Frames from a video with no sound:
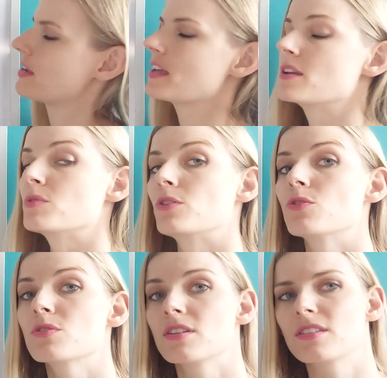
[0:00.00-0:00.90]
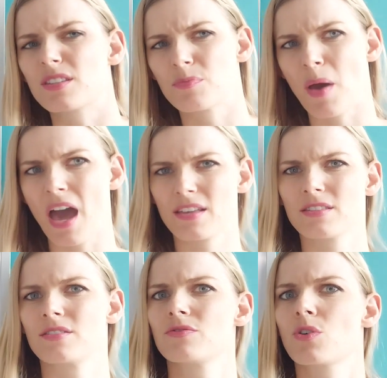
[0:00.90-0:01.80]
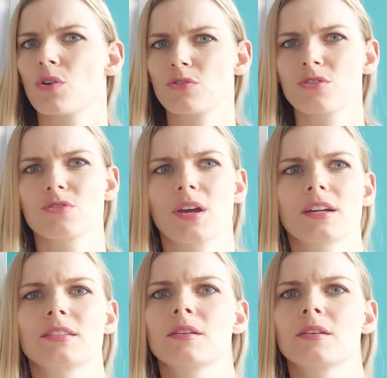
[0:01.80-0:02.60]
Again, we're using this passive construct.